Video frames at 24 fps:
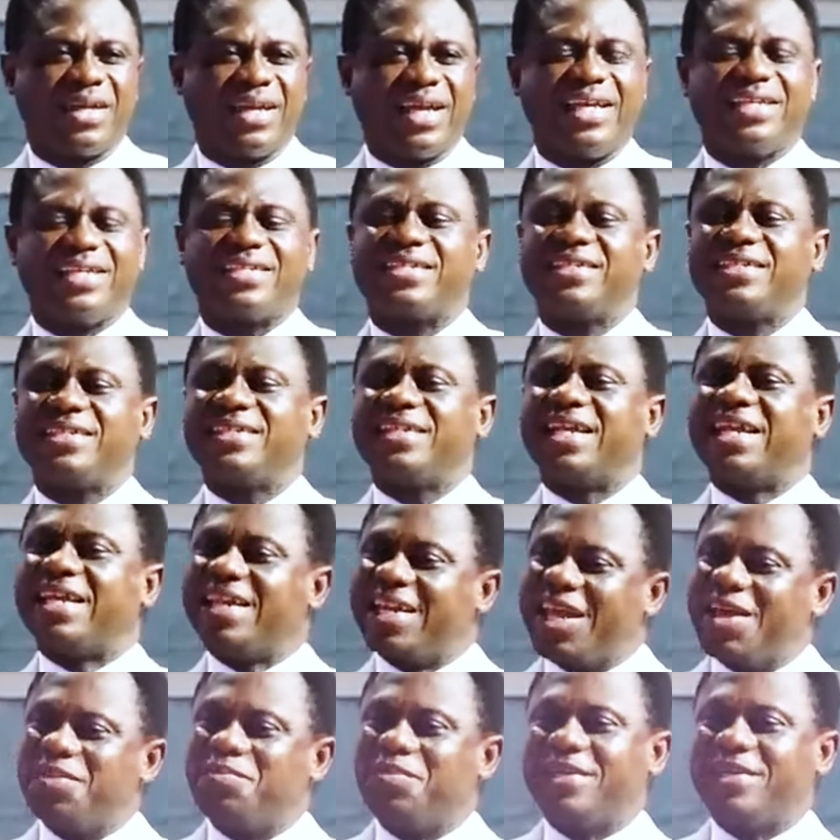is the
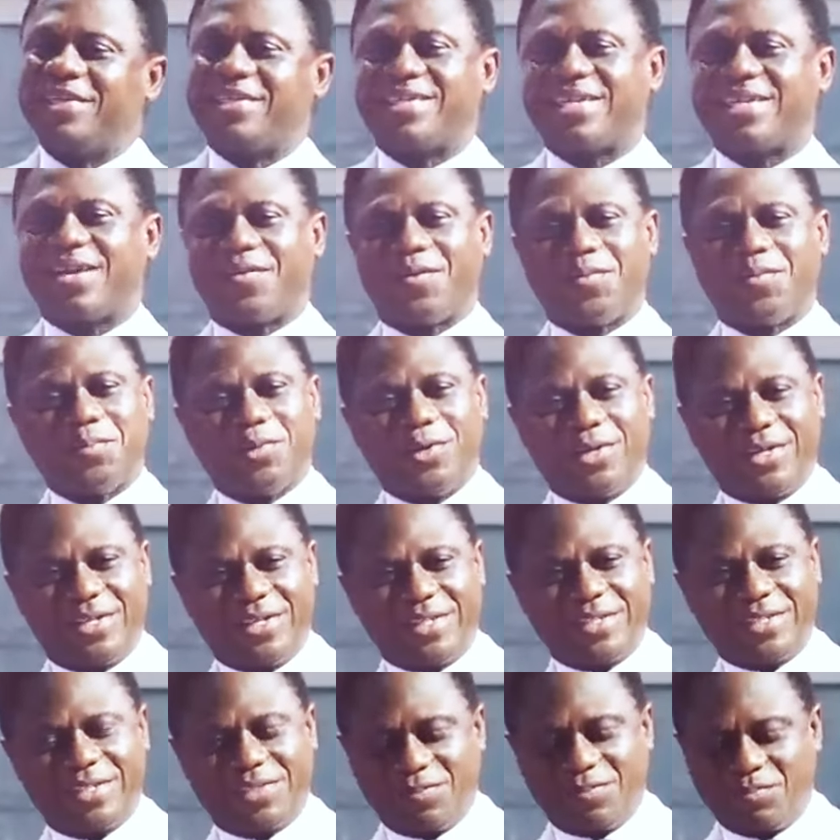naming ceremony.
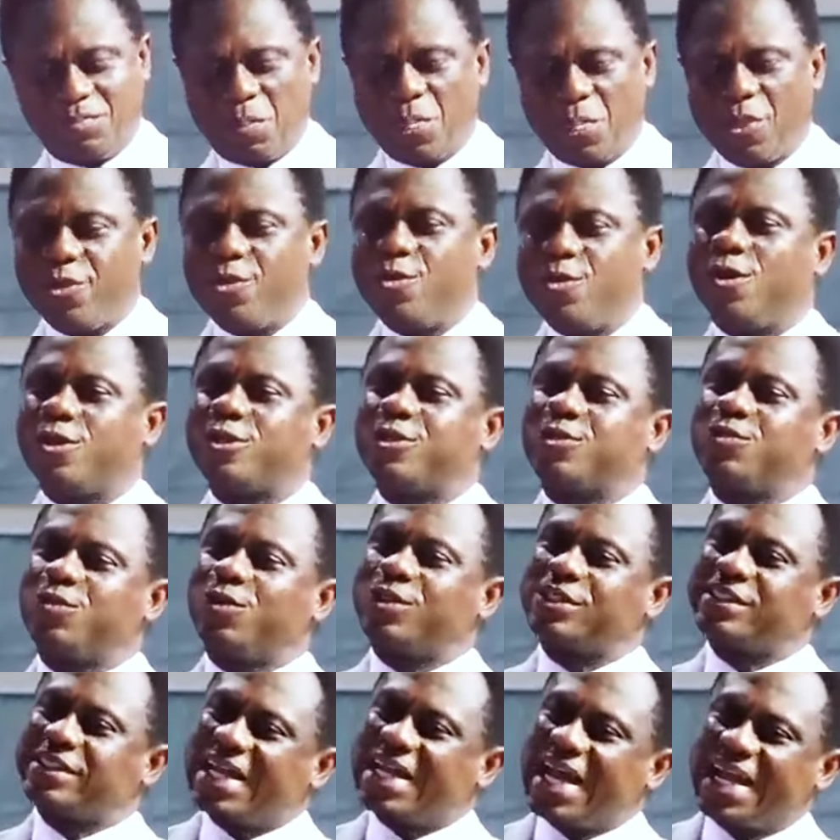Yours
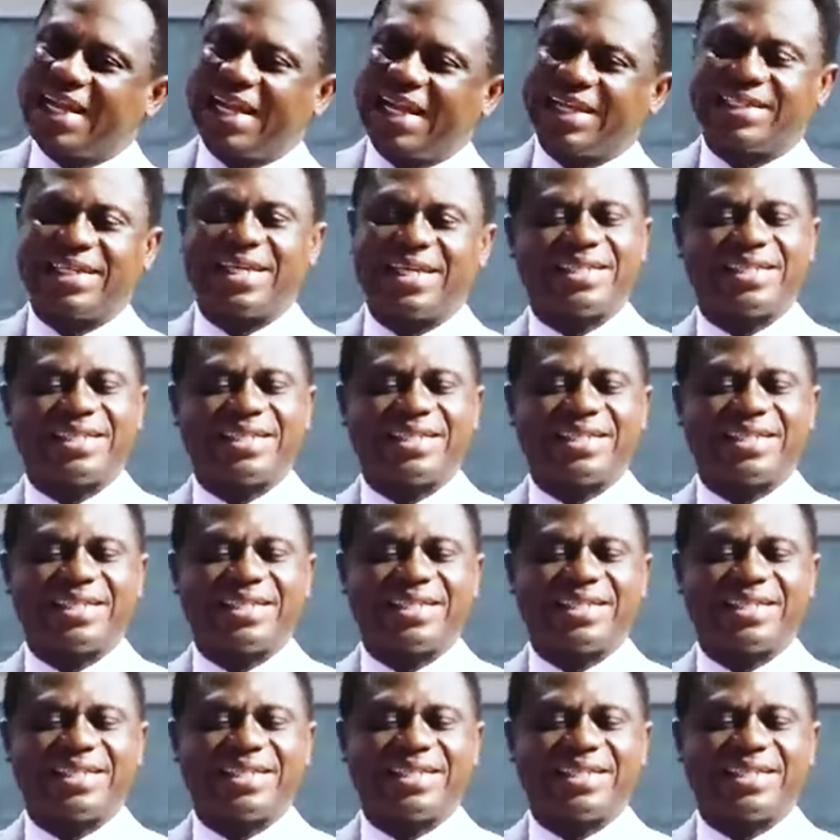was done at